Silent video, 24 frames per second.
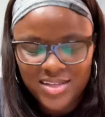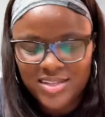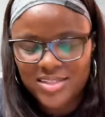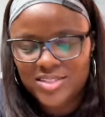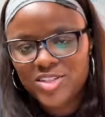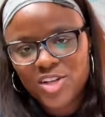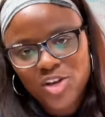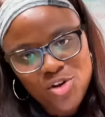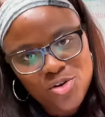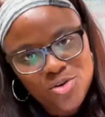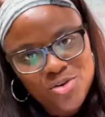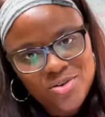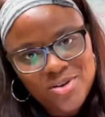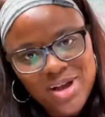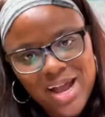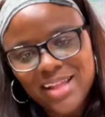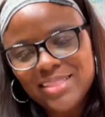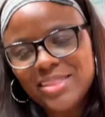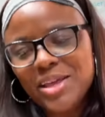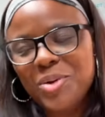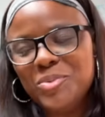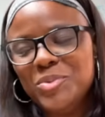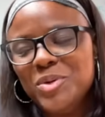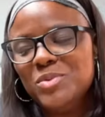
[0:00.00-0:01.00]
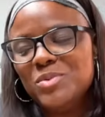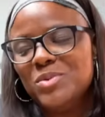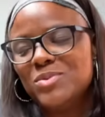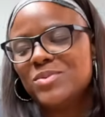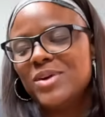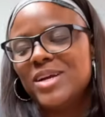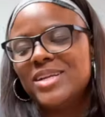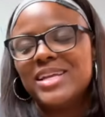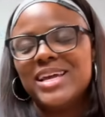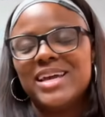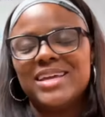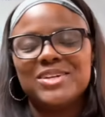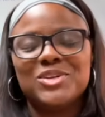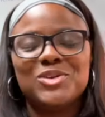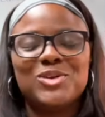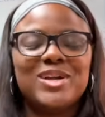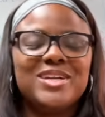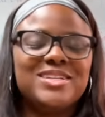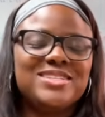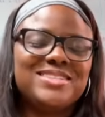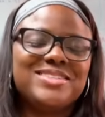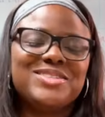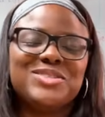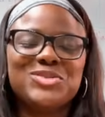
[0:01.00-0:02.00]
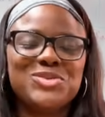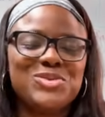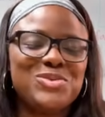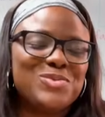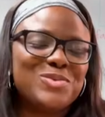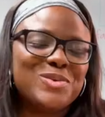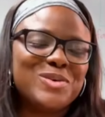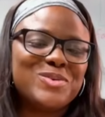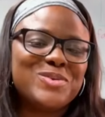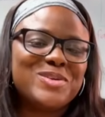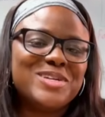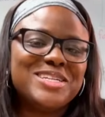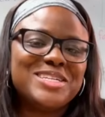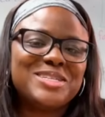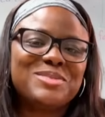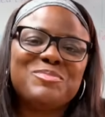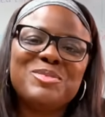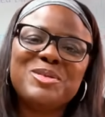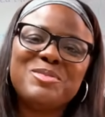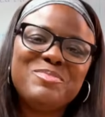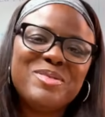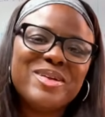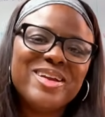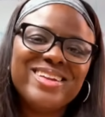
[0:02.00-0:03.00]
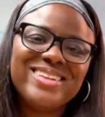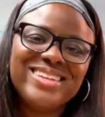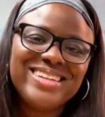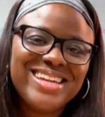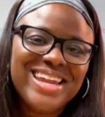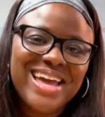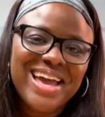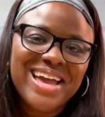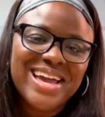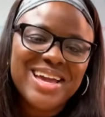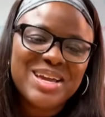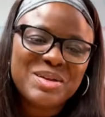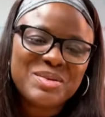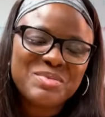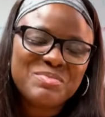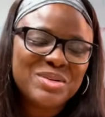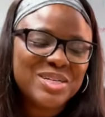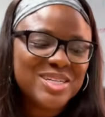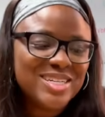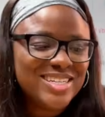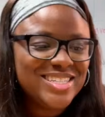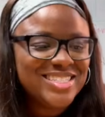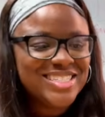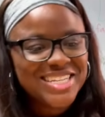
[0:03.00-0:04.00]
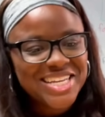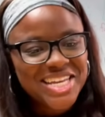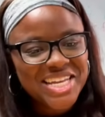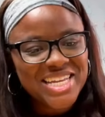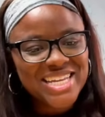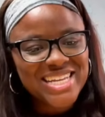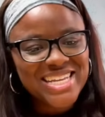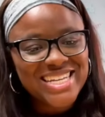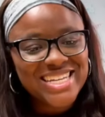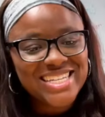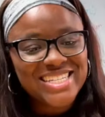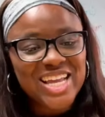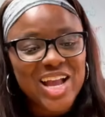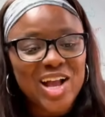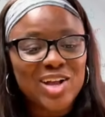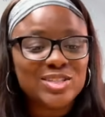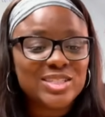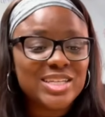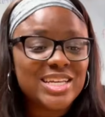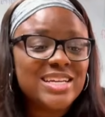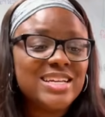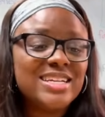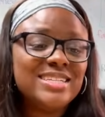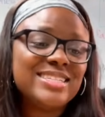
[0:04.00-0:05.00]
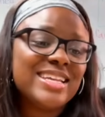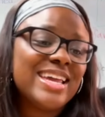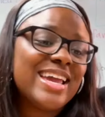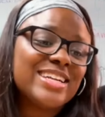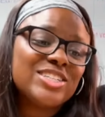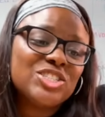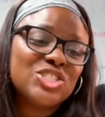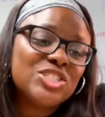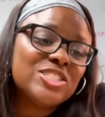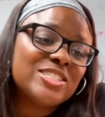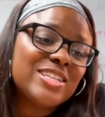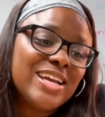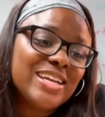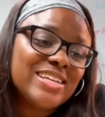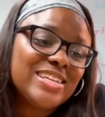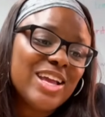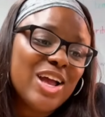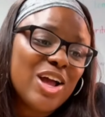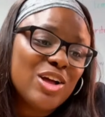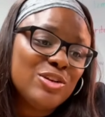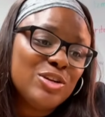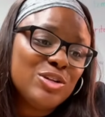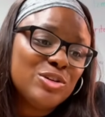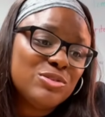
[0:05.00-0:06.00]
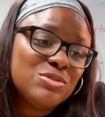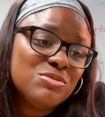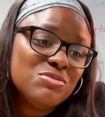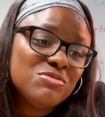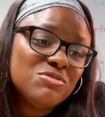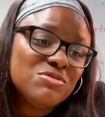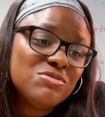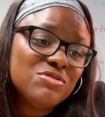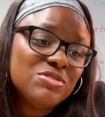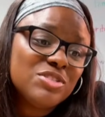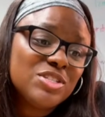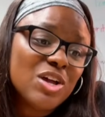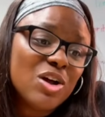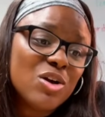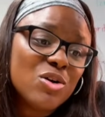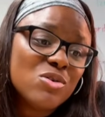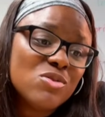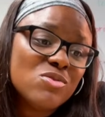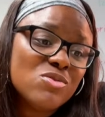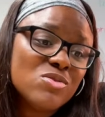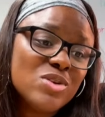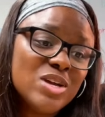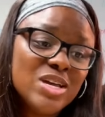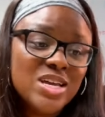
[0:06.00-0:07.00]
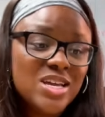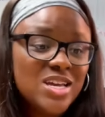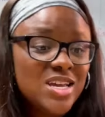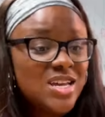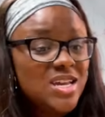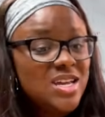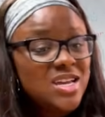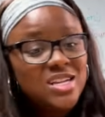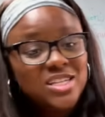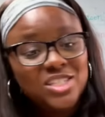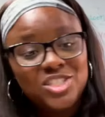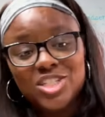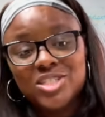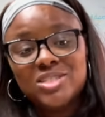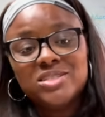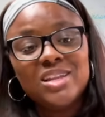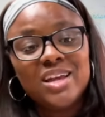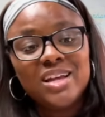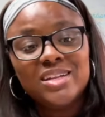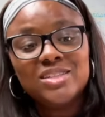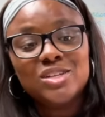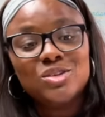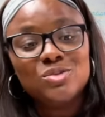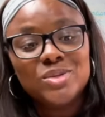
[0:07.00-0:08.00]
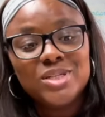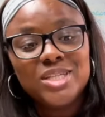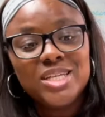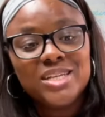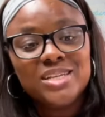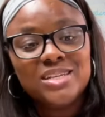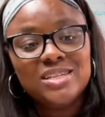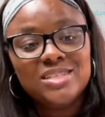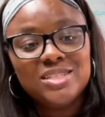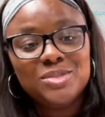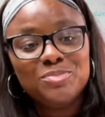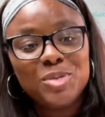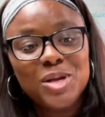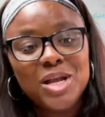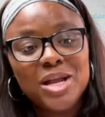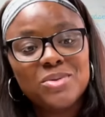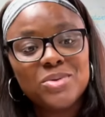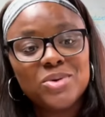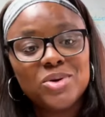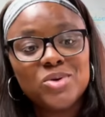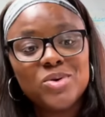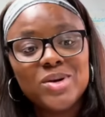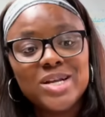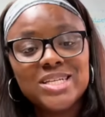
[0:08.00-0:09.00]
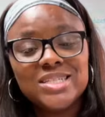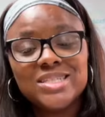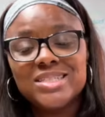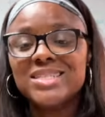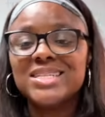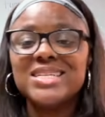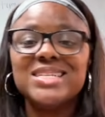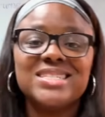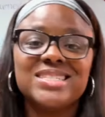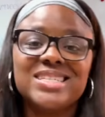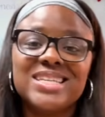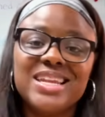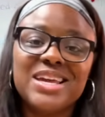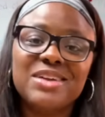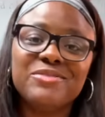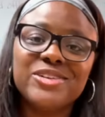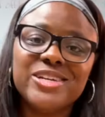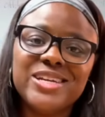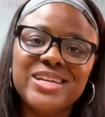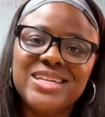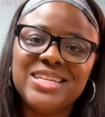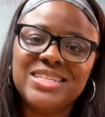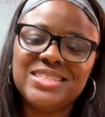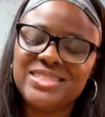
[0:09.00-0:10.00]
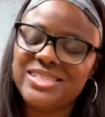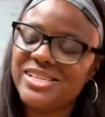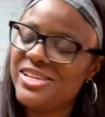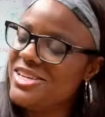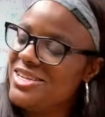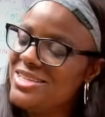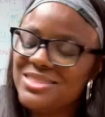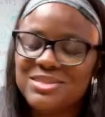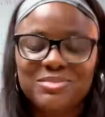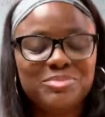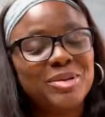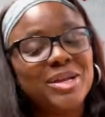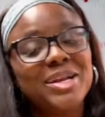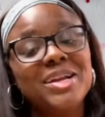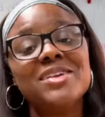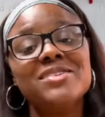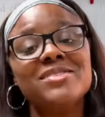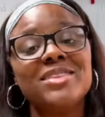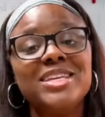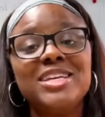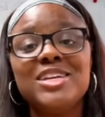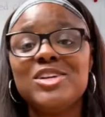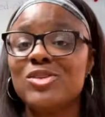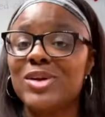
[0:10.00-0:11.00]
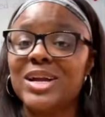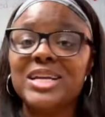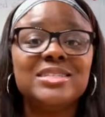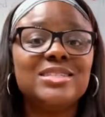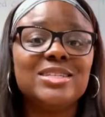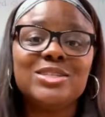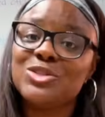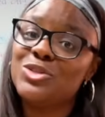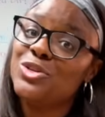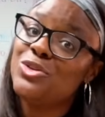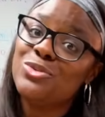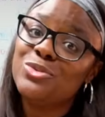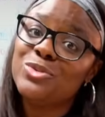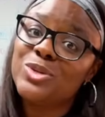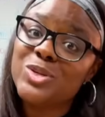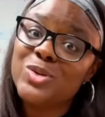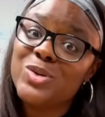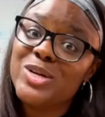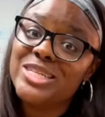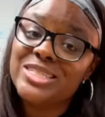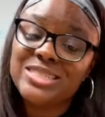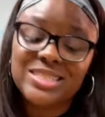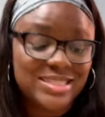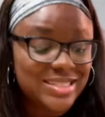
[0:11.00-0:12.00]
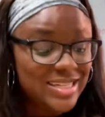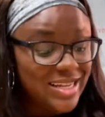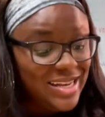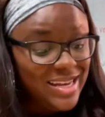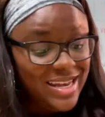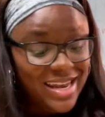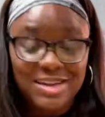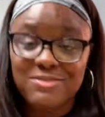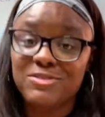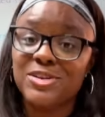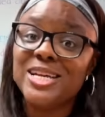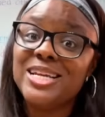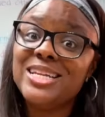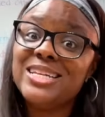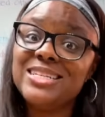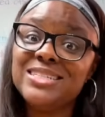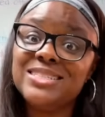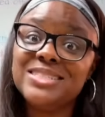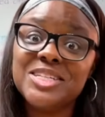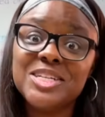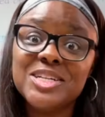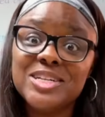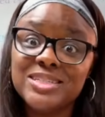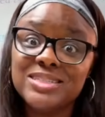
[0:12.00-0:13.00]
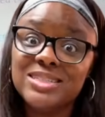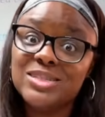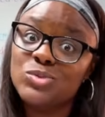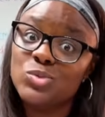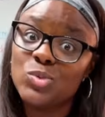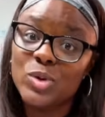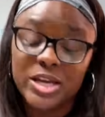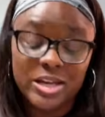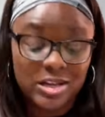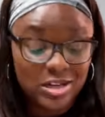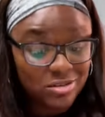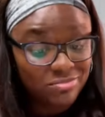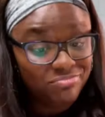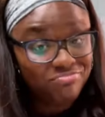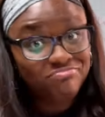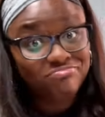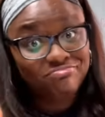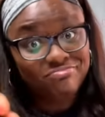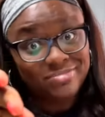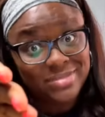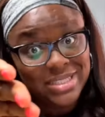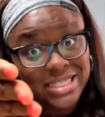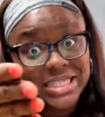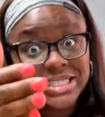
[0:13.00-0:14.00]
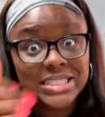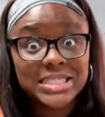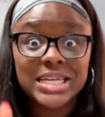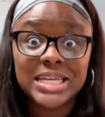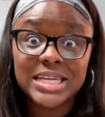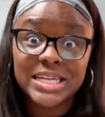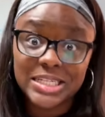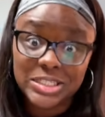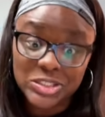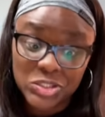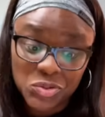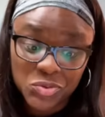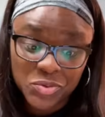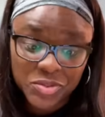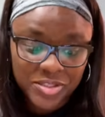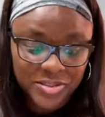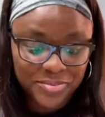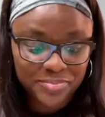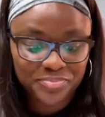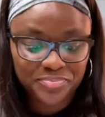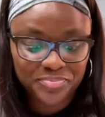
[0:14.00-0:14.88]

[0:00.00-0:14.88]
So, I thought we would run out of crazy student requests, but apparently not, because again, y'all's kids act just like y'all do. So, just like the ridiculous parent requests is a never-ending series, apparently crazy student requests is a never-ending series as well. Let's get into it.